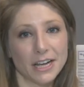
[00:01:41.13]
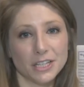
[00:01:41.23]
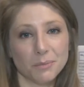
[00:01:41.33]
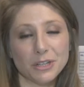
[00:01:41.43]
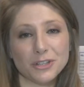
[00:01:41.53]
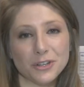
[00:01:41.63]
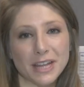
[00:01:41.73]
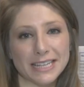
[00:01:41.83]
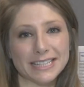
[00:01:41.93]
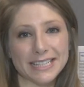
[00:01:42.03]
to be sure
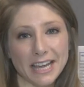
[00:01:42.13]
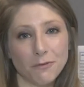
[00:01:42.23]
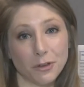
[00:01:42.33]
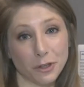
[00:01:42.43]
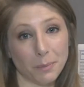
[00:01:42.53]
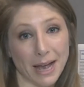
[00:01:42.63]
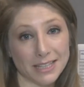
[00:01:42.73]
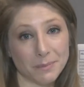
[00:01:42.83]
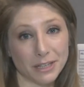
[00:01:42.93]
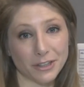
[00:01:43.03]
that it's safe with your
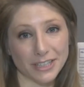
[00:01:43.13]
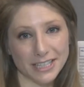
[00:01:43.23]
past medical